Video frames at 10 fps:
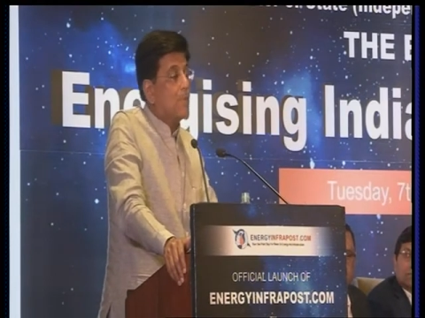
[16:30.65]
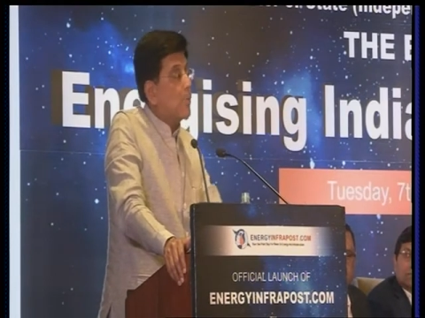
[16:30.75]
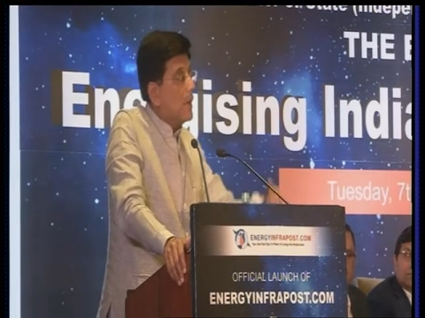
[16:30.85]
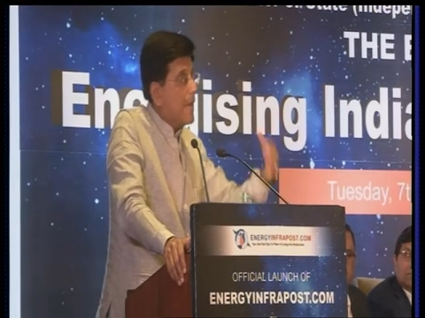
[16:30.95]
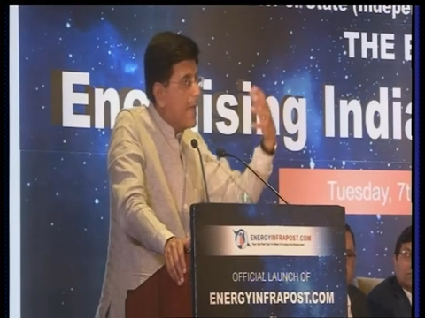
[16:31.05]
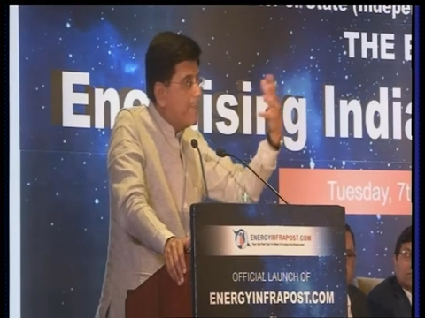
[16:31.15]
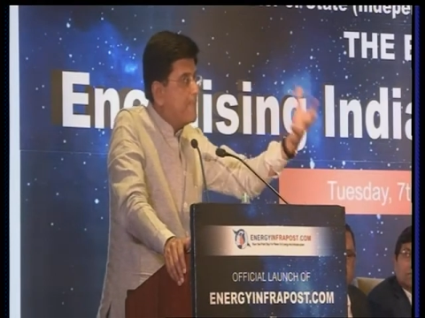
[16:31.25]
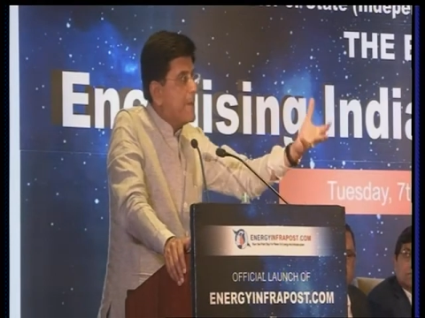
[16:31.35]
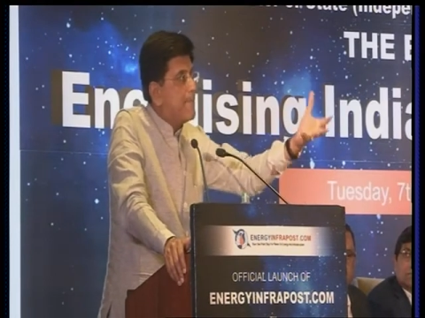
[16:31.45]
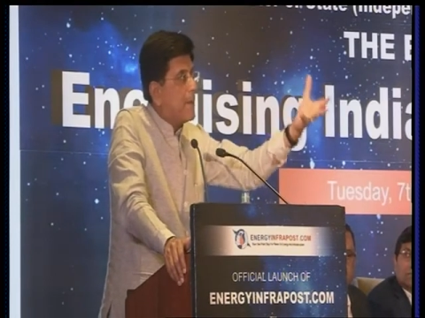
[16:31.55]
will
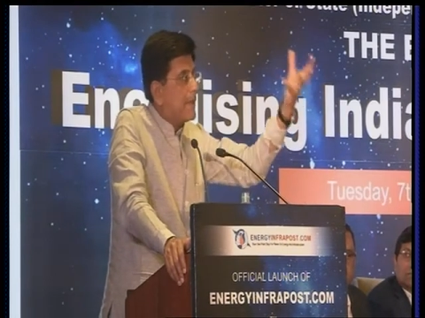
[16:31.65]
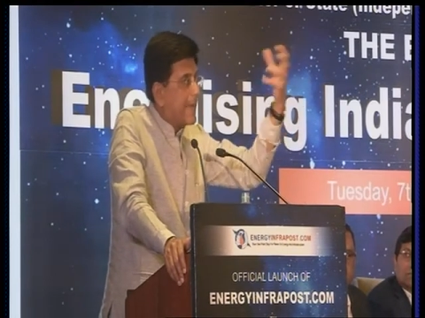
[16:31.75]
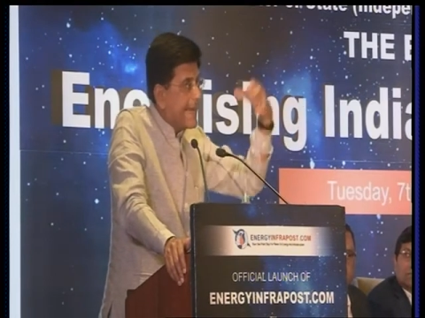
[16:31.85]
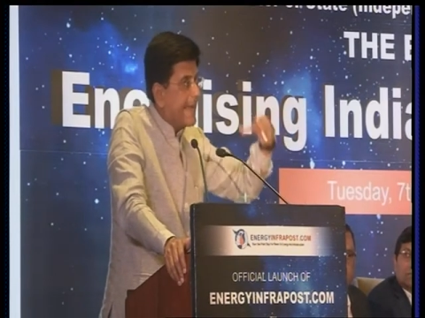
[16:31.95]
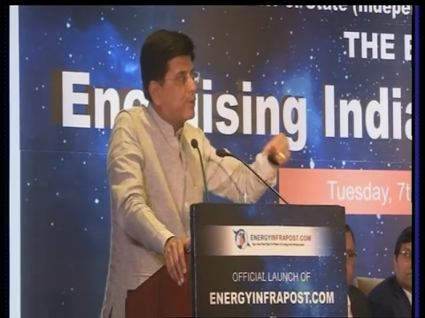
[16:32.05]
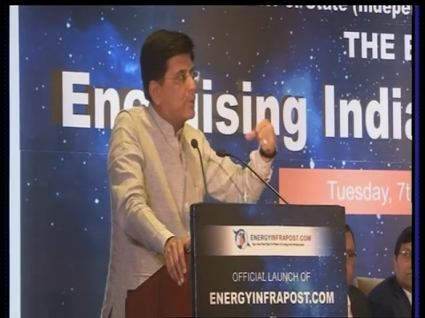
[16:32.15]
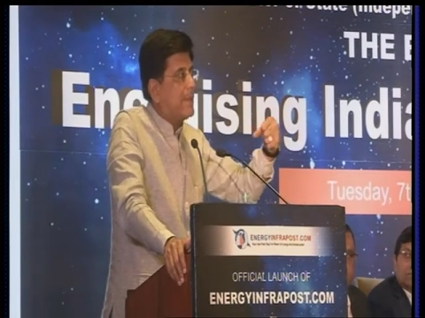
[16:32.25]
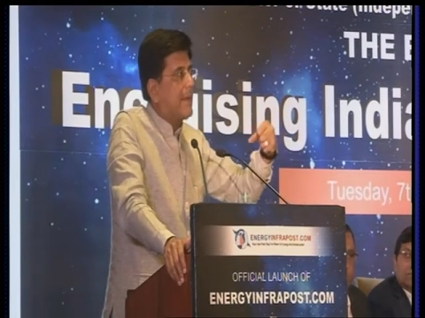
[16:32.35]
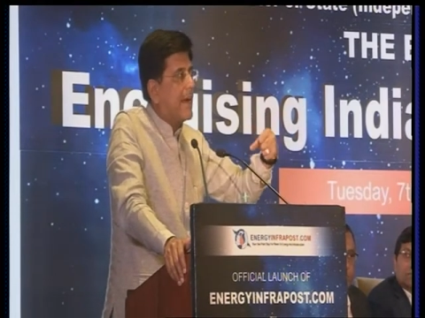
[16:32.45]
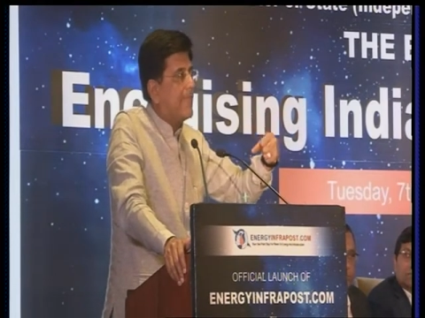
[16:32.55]
help people connect
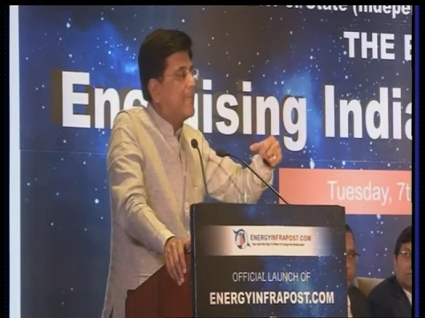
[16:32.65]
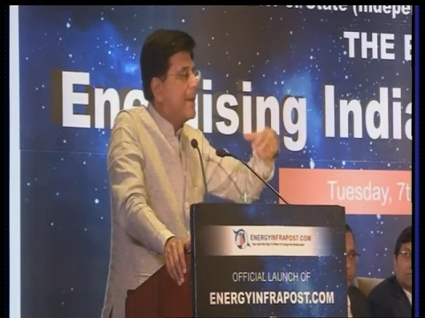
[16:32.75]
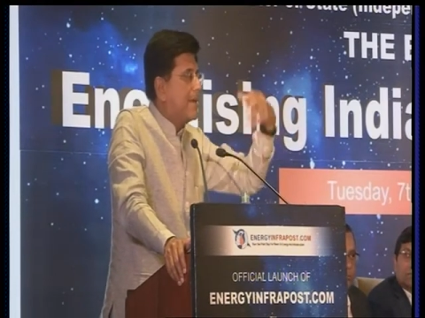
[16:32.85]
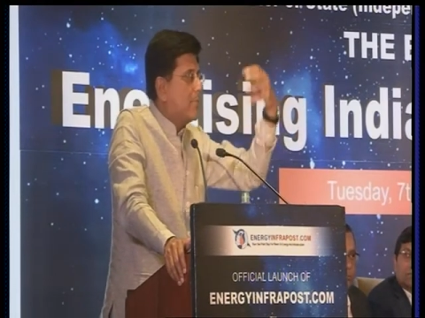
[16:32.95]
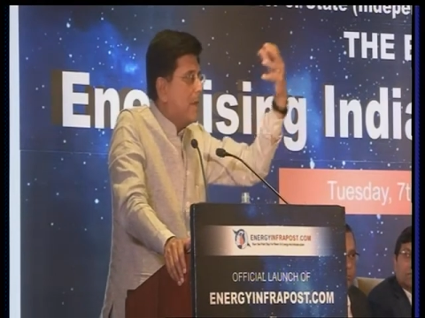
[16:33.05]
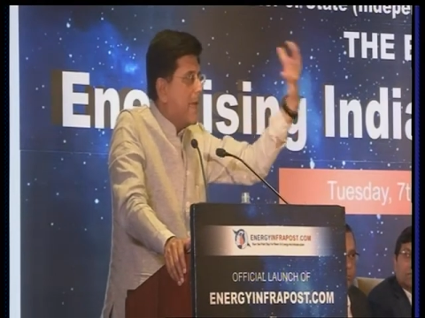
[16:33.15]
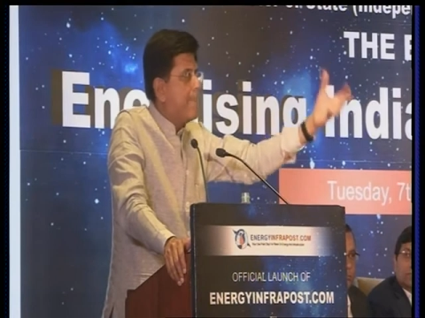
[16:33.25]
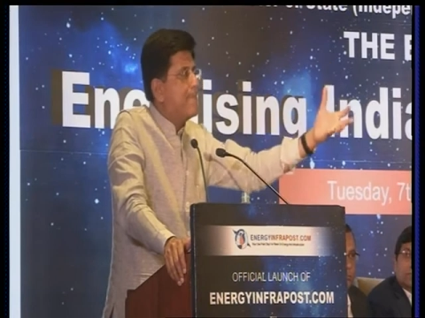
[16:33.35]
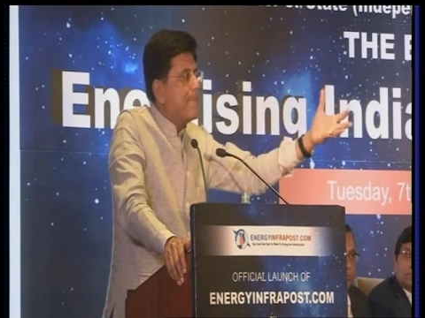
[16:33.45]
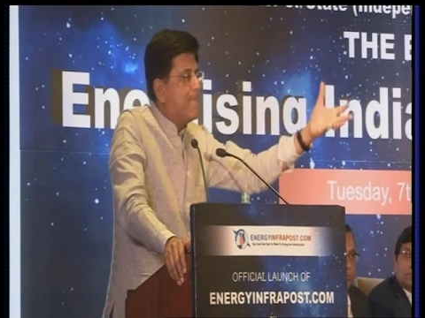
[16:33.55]
with the government, will
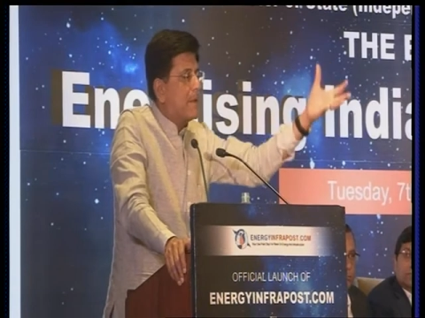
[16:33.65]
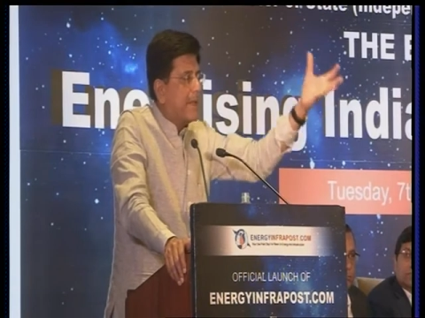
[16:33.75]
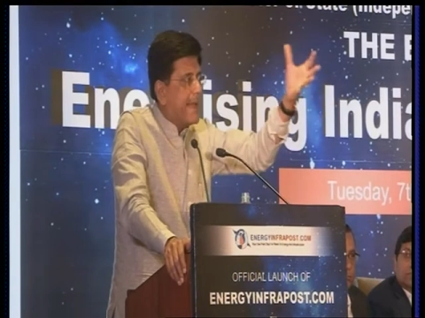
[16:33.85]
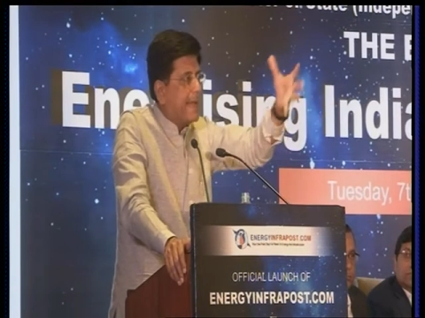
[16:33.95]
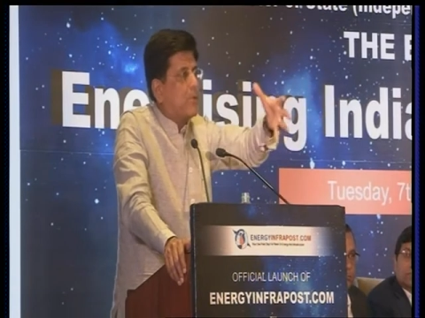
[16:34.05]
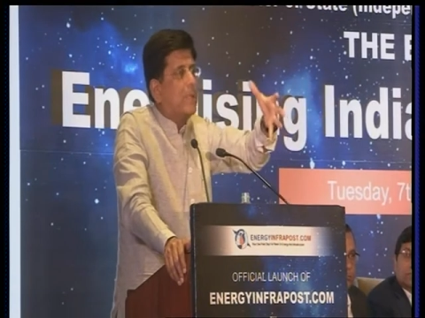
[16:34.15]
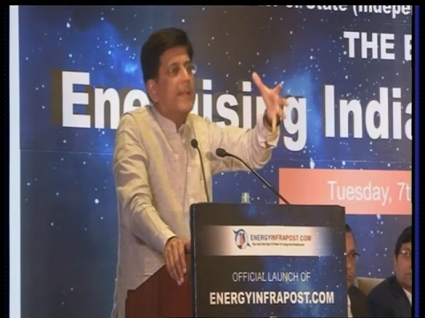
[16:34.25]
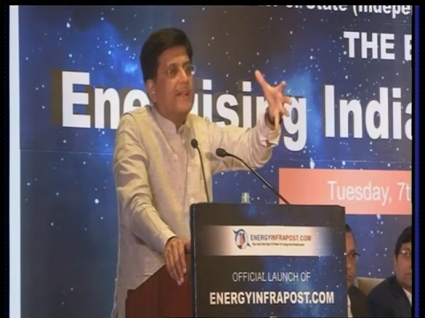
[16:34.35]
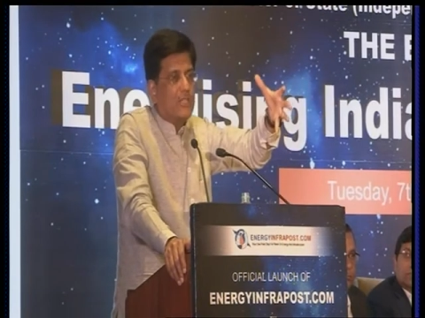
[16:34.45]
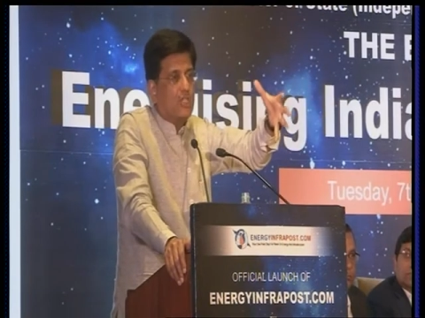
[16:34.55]
help people connect with
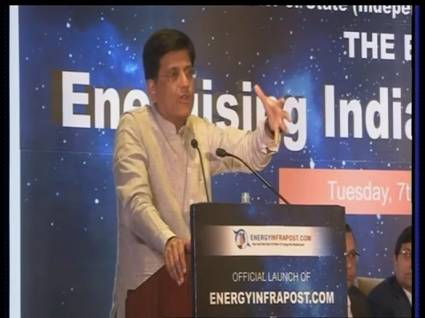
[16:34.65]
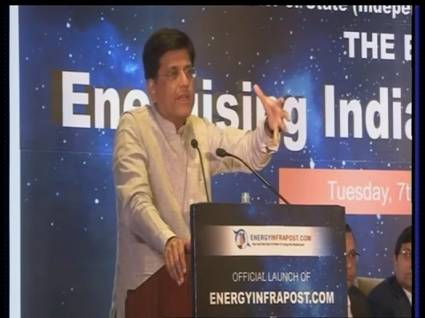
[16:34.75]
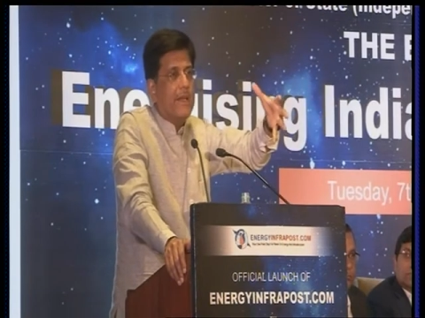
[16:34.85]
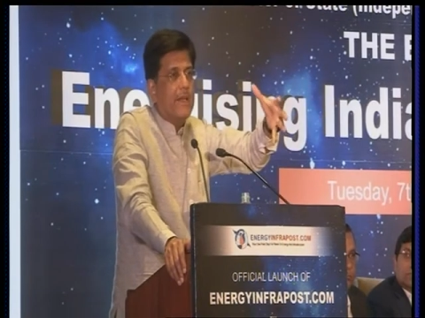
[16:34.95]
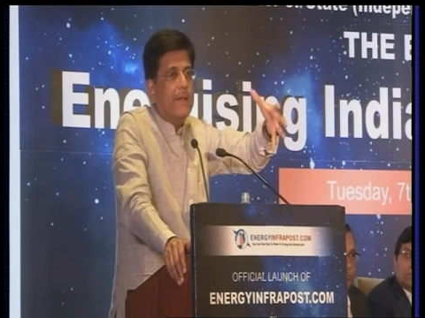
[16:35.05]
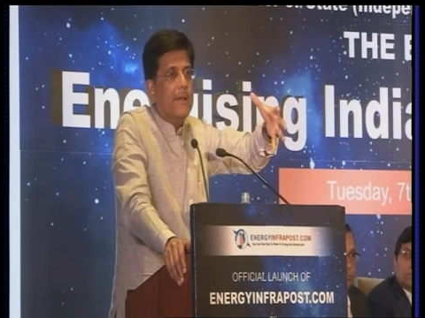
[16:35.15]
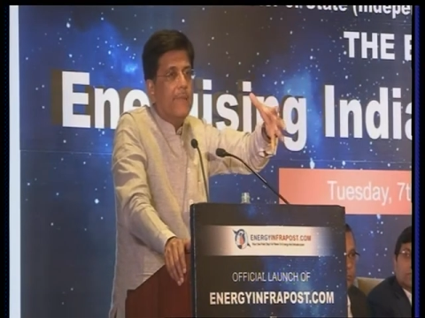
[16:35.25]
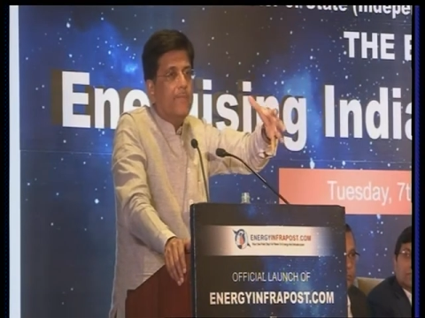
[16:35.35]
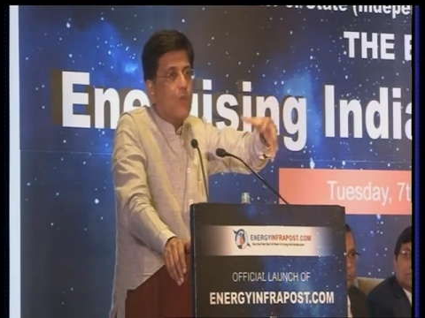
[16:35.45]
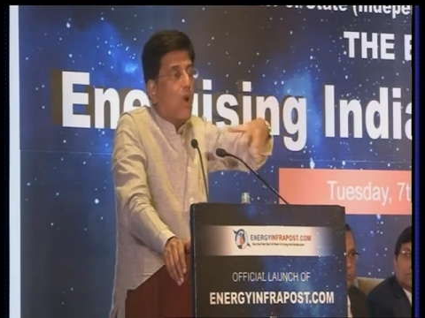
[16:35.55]
industry
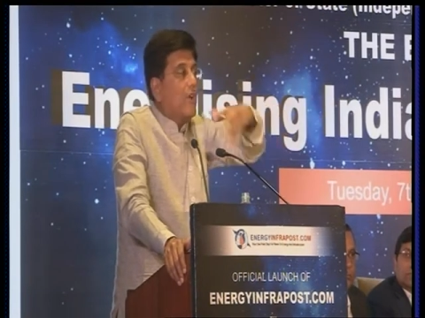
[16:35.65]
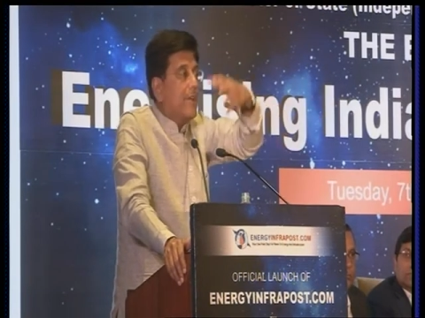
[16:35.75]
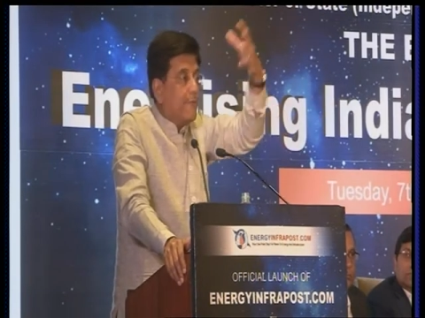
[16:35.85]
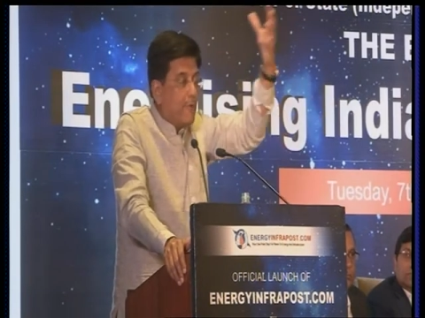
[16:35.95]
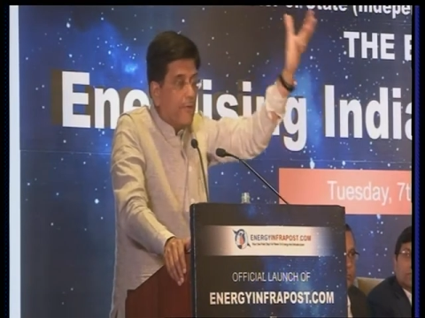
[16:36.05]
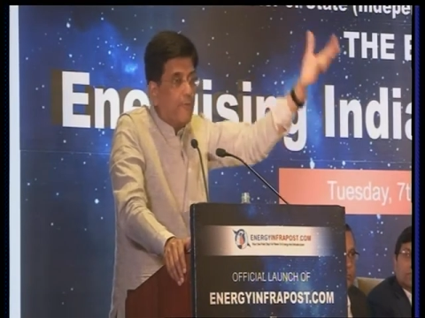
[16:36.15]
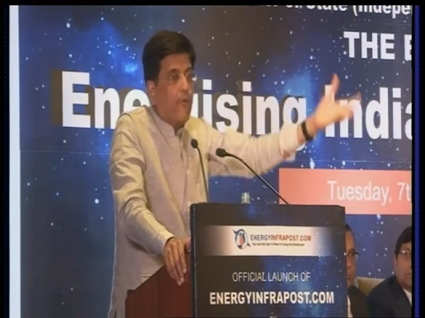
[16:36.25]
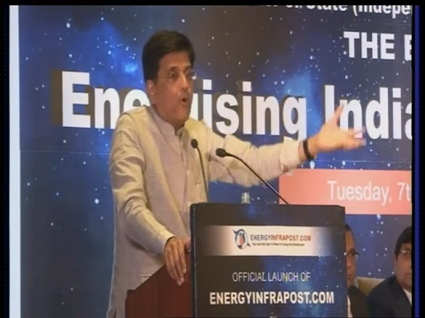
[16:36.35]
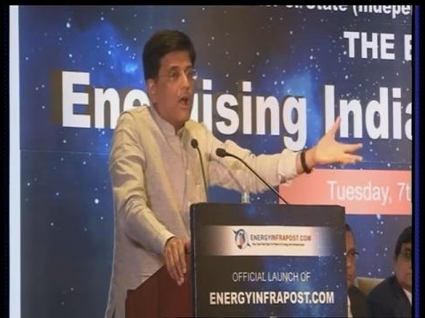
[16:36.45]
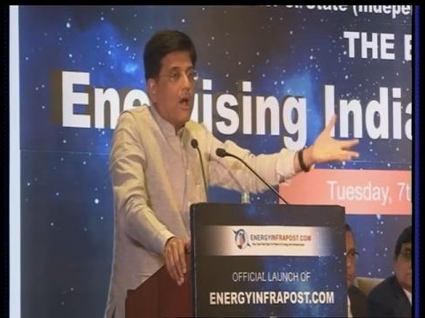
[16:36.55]
on different
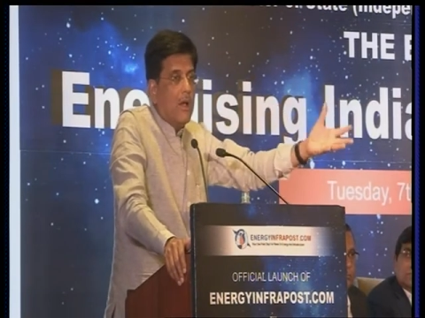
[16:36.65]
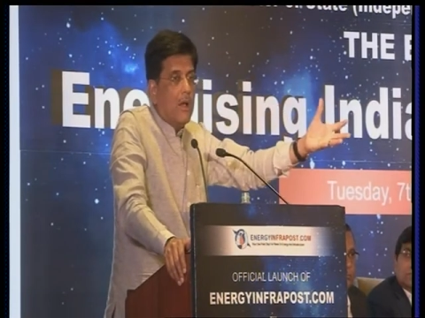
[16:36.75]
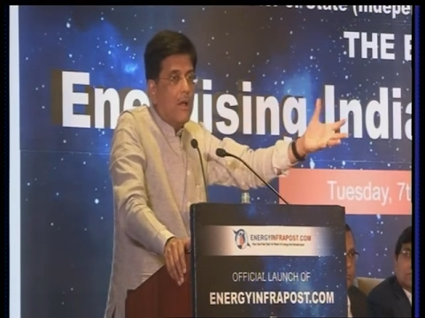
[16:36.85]
fora,